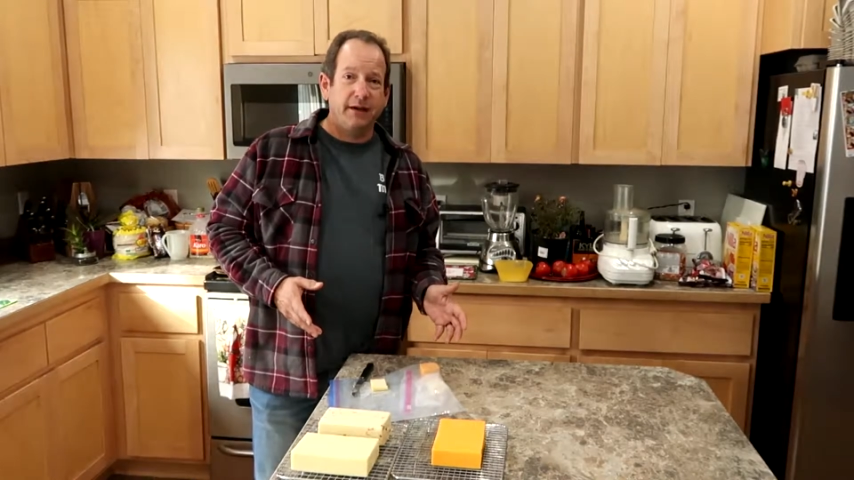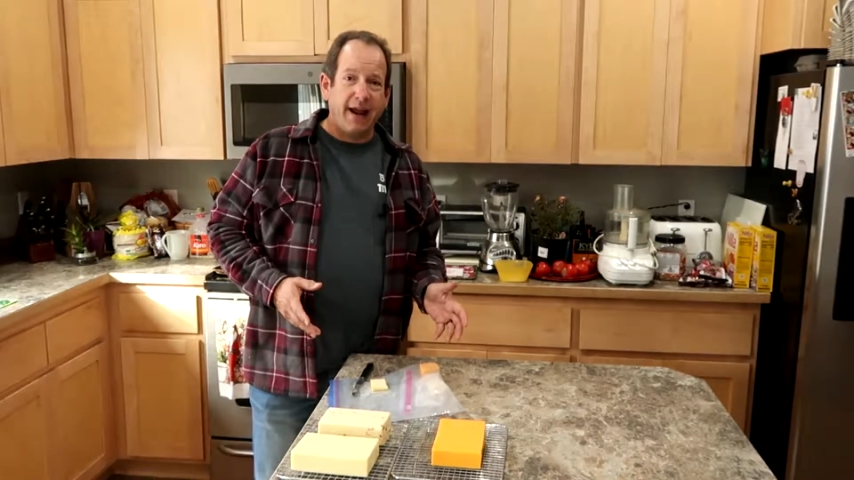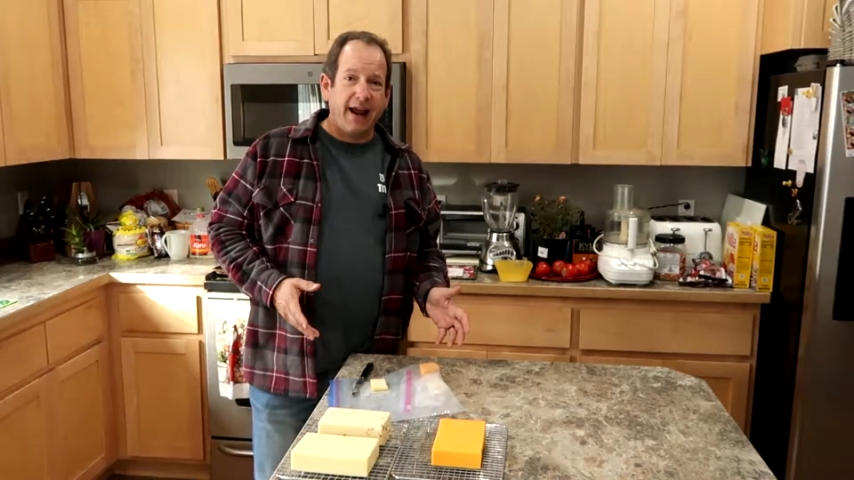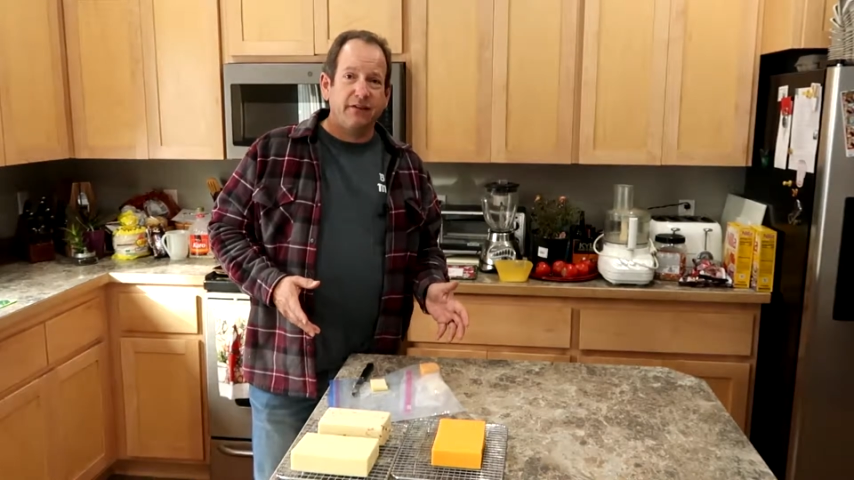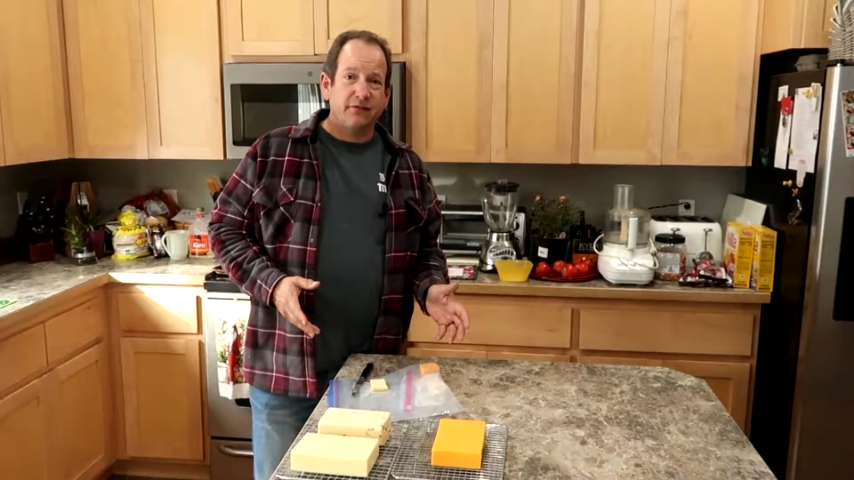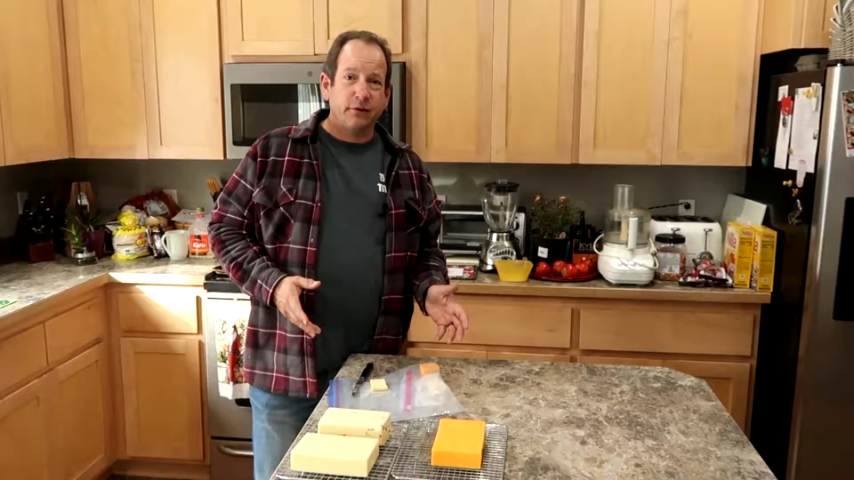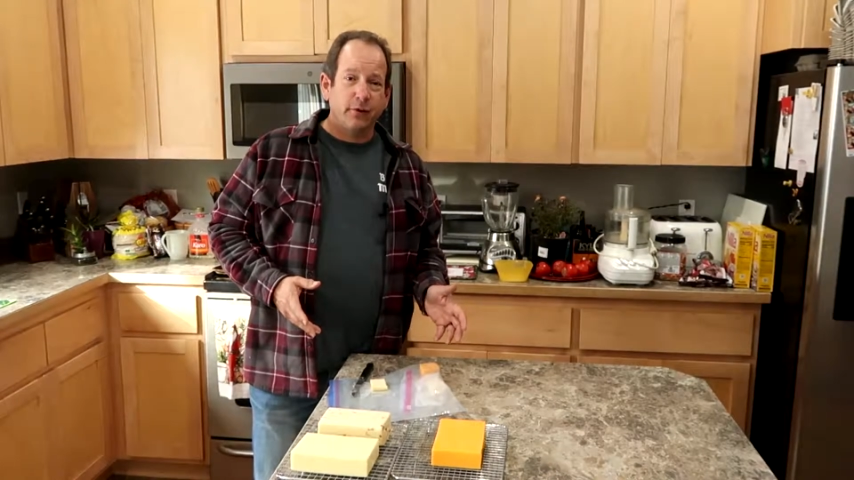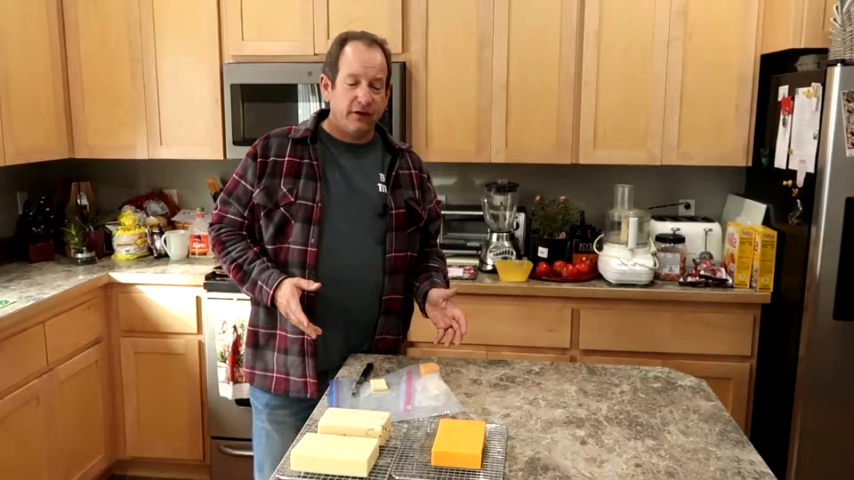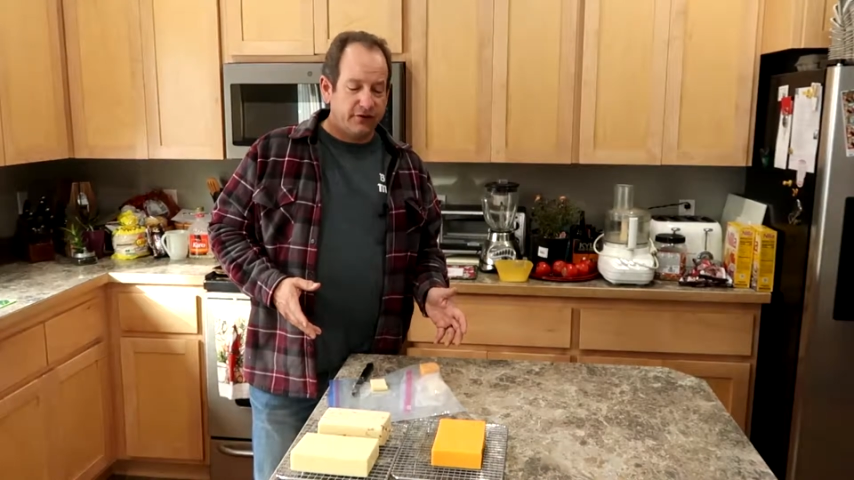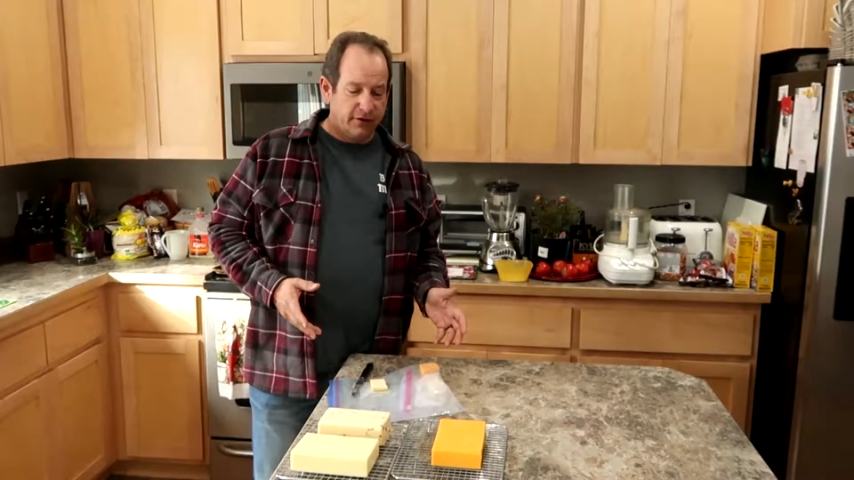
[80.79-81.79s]
to ask the
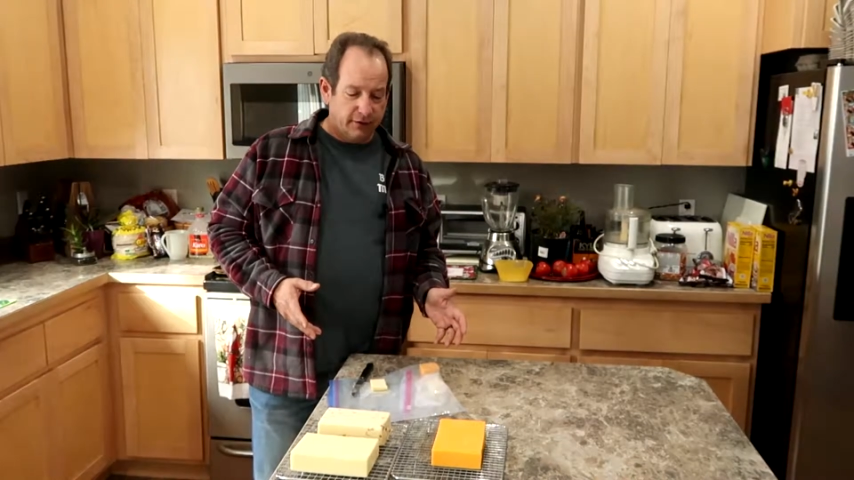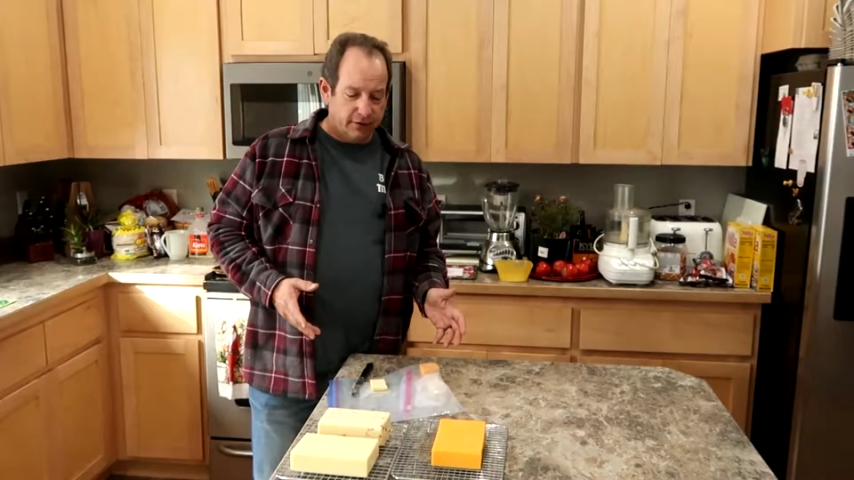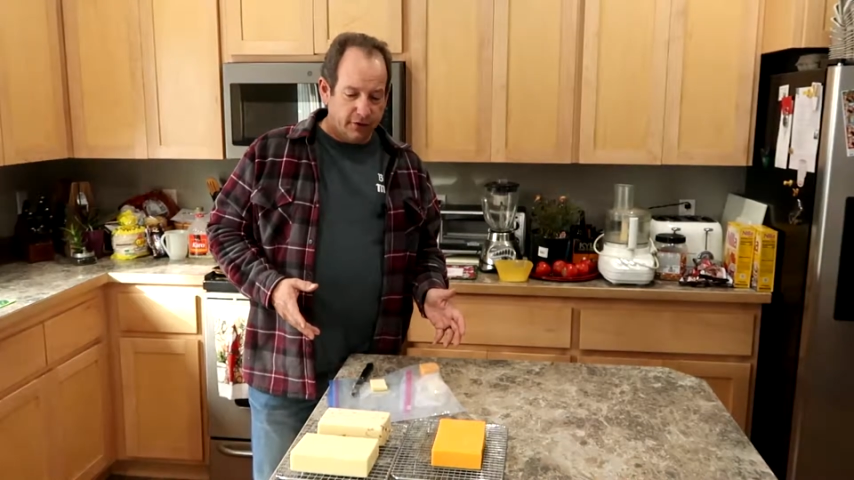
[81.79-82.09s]
question,